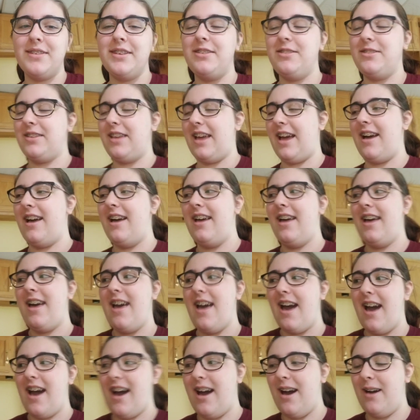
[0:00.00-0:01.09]
So yeah,
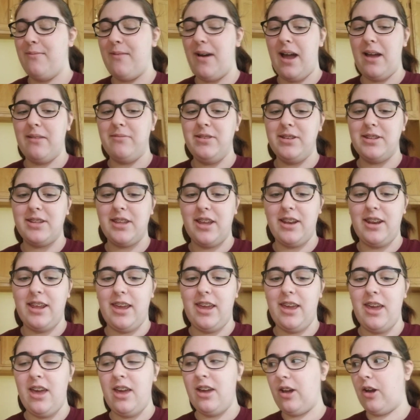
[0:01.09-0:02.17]
um, I'm just
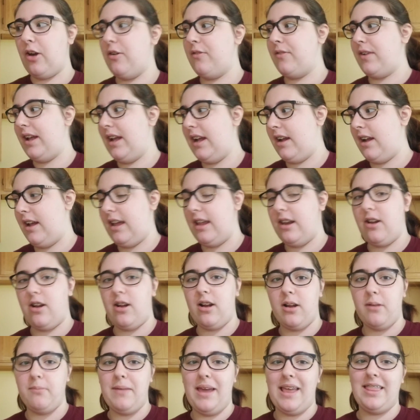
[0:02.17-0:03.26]
gonna go over here in
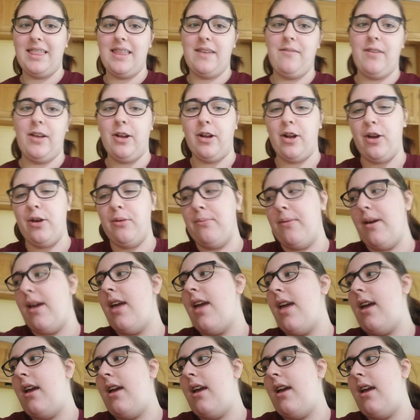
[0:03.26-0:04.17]
our main living room